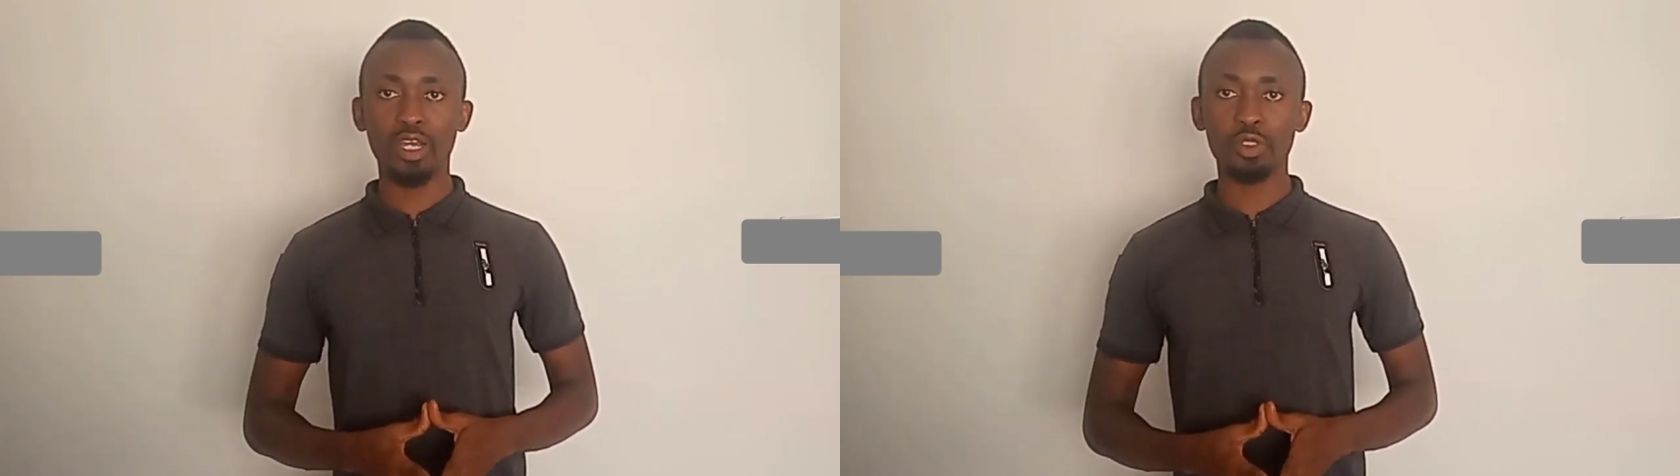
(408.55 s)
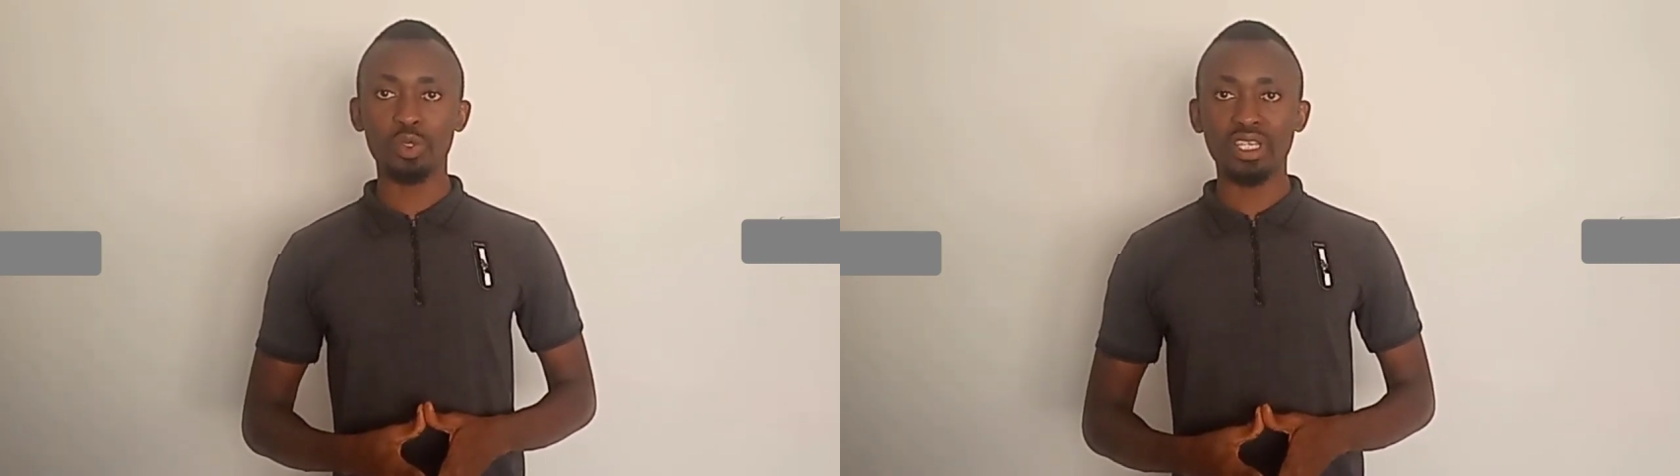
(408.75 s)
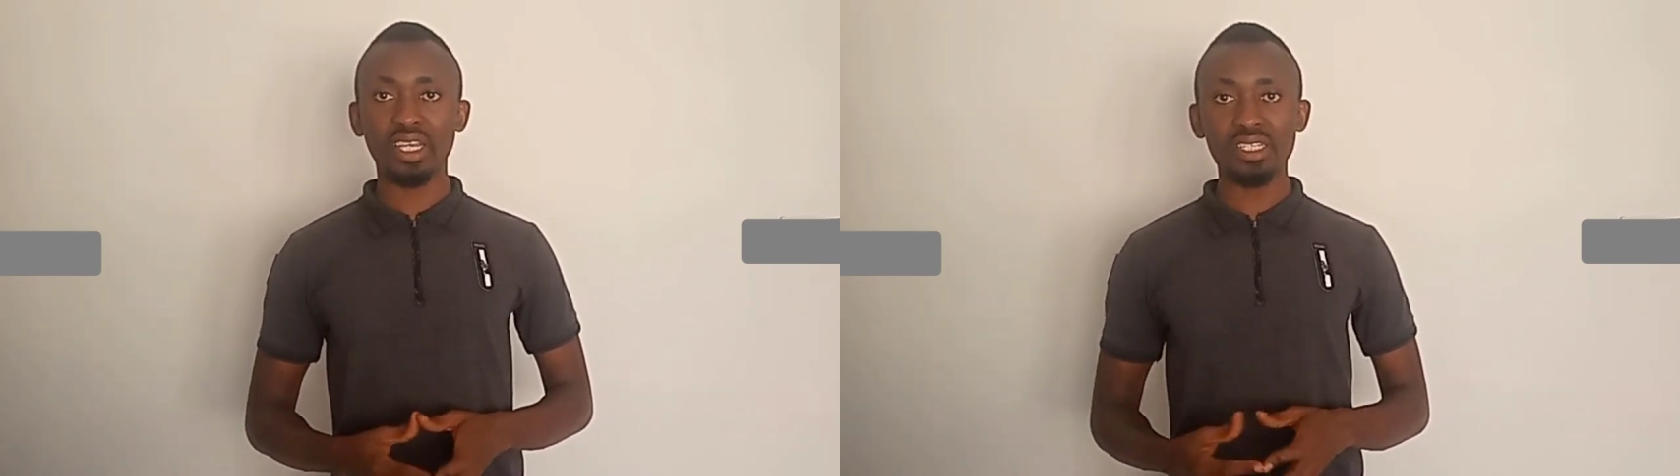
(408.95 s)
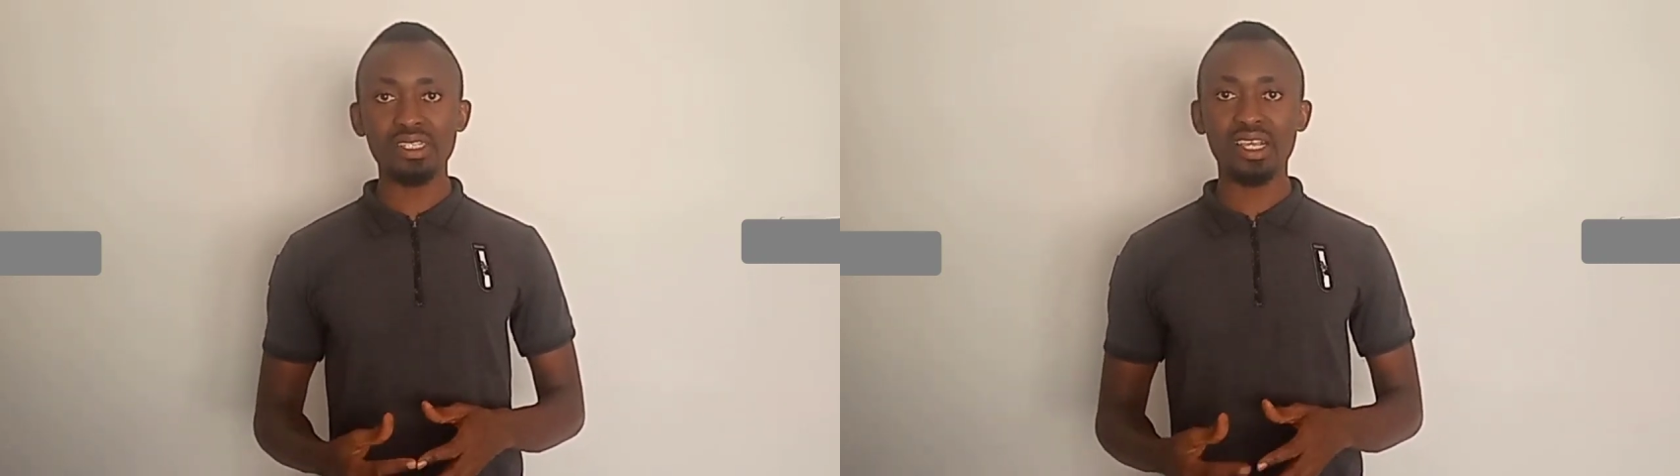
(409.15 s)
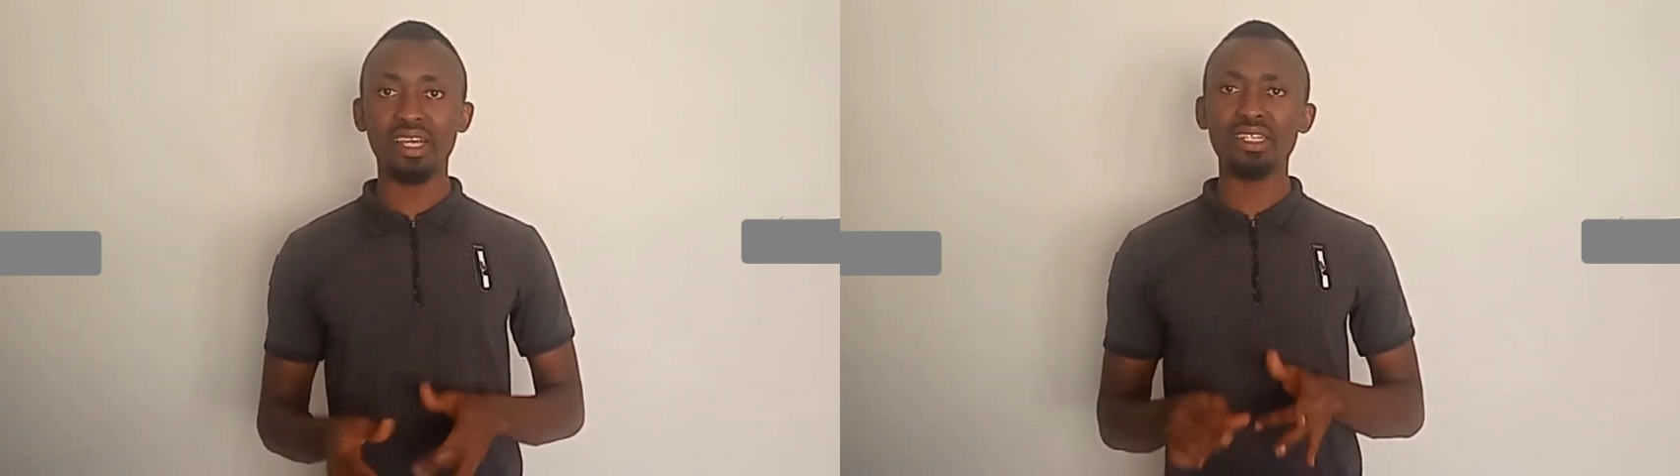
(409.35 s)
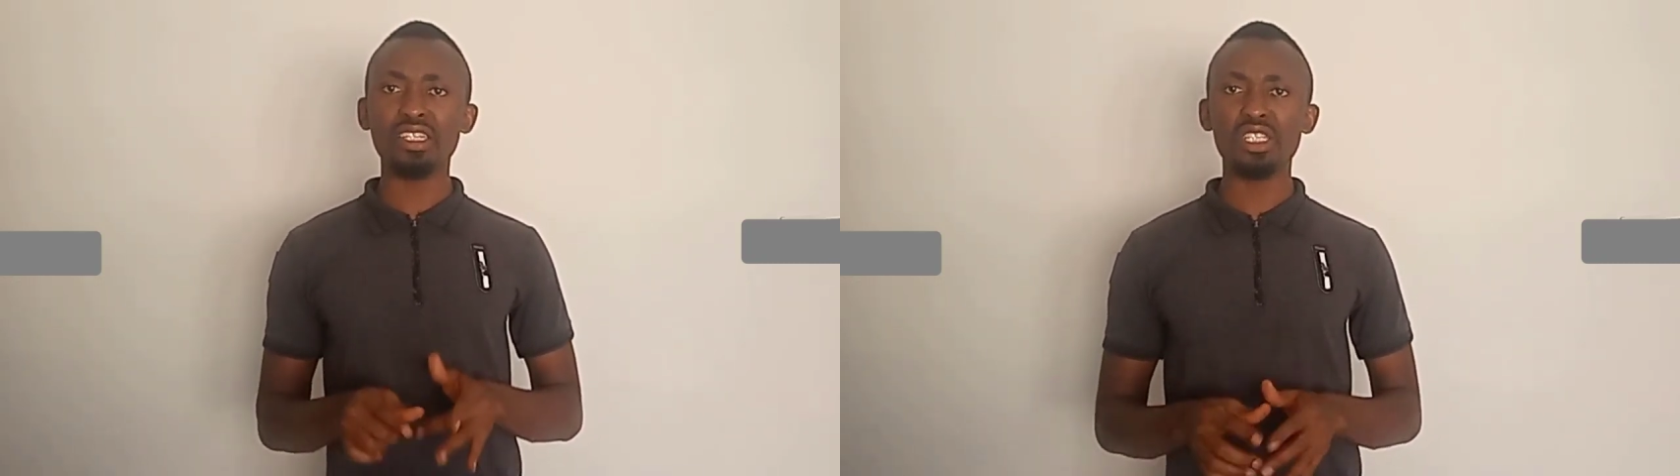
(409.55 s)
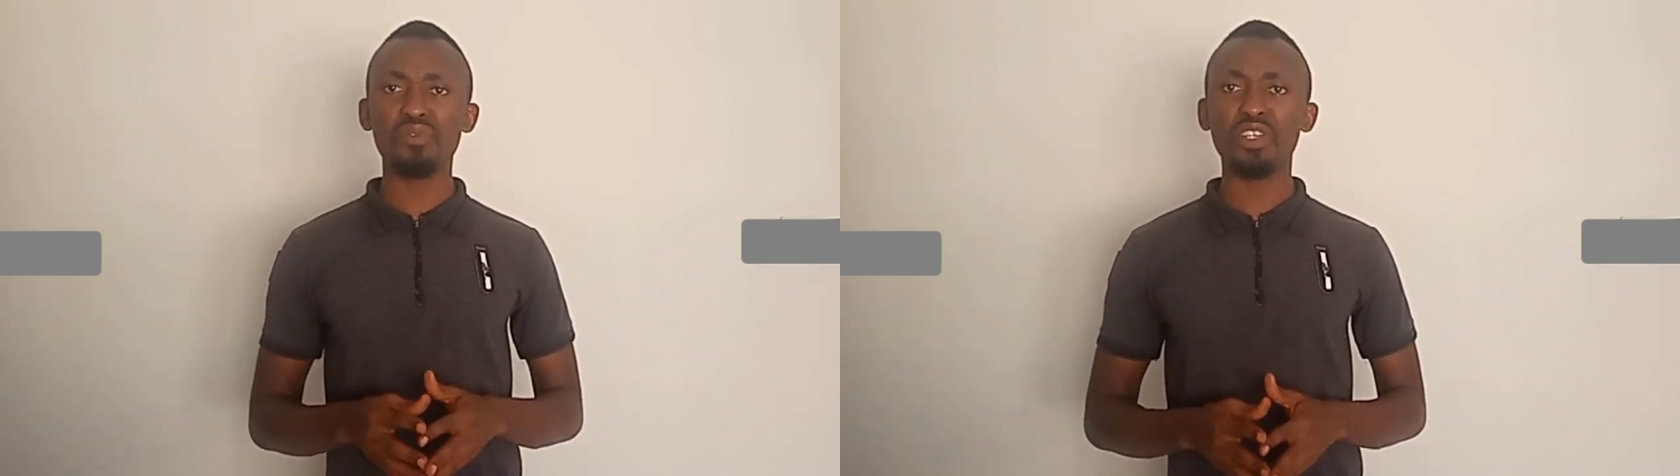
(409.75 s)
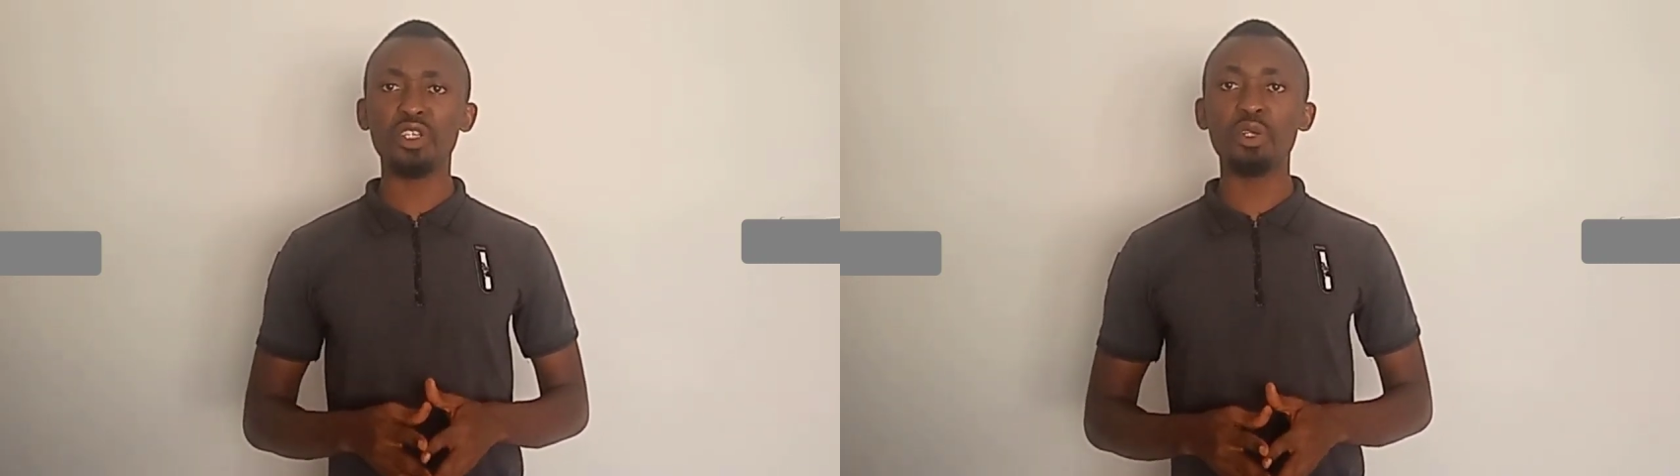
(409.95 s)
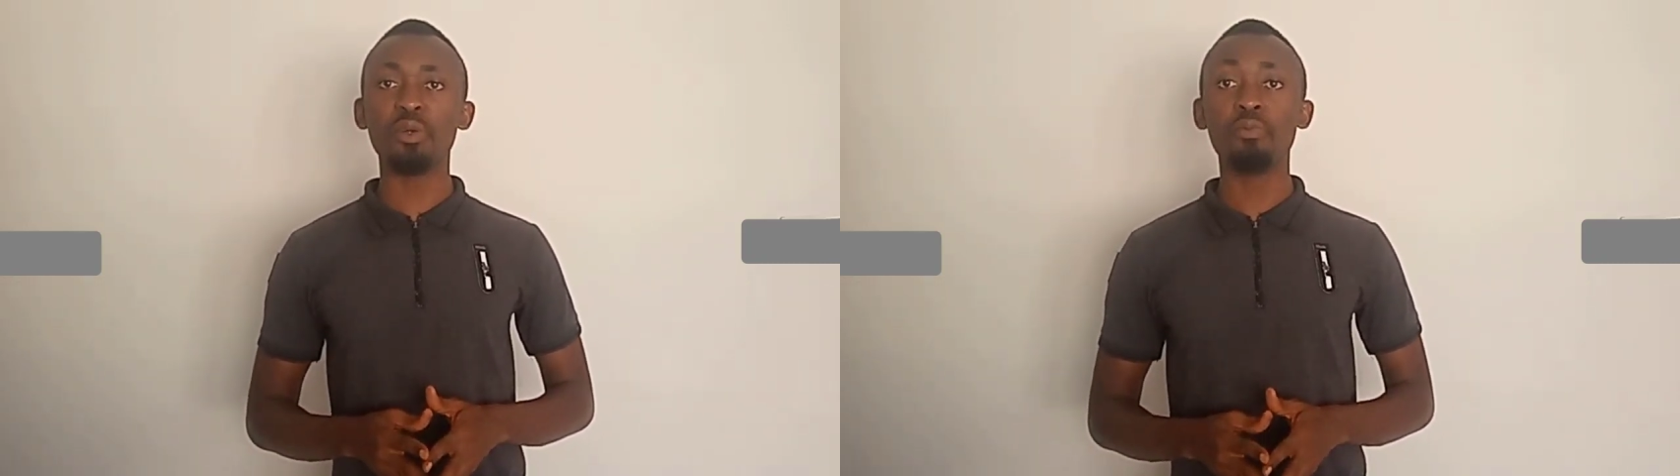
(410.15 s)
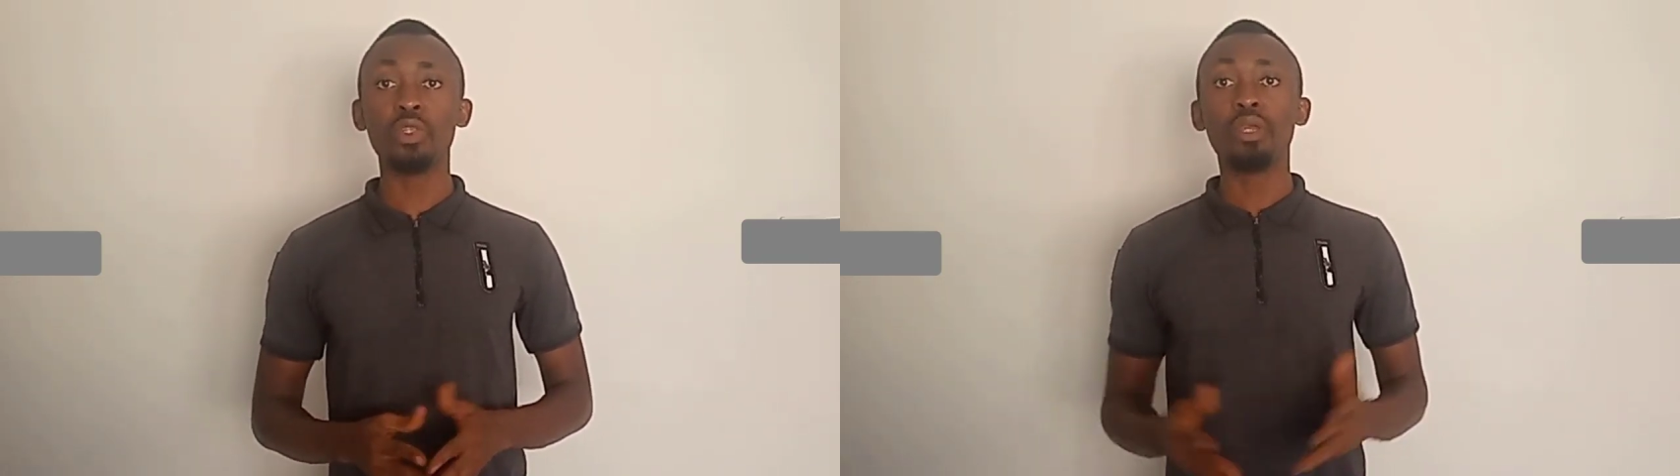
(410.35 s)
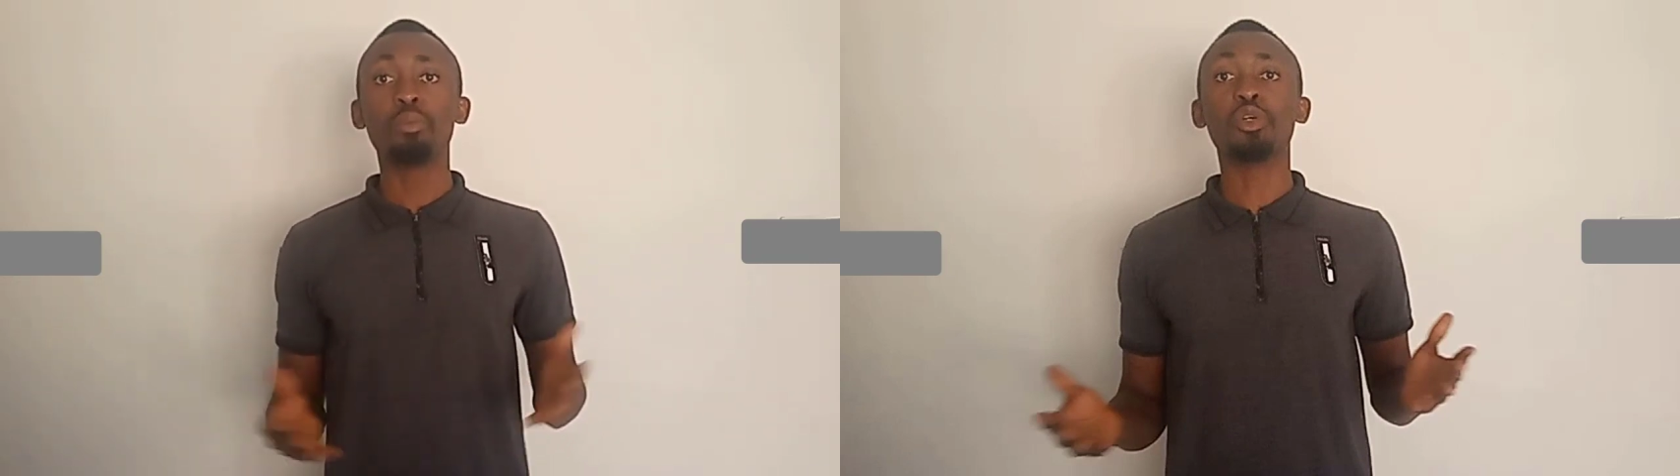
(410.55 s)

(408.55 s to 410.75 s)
how to get this card in this video,